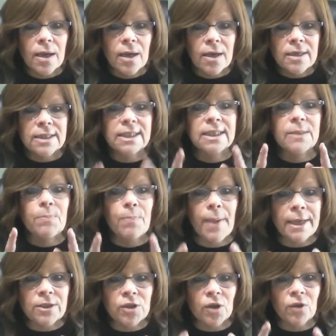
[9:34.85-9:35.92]

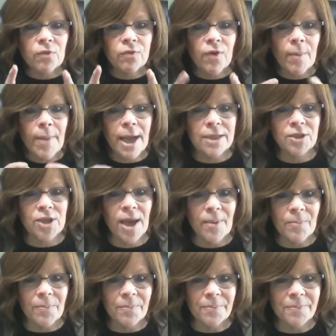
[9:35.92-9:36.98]
special from Hashem.
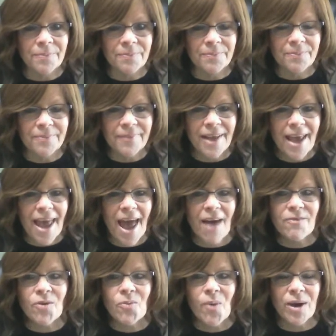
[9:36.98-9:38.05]
Have
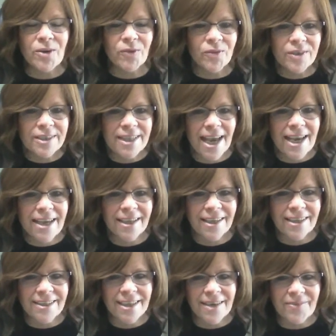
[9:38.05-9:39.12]
a wonderful day,
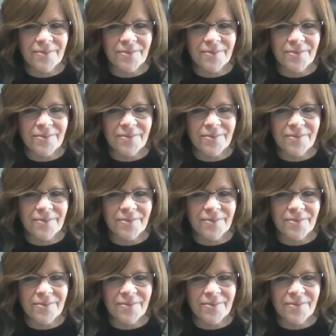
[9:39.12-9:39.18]
Yiladim.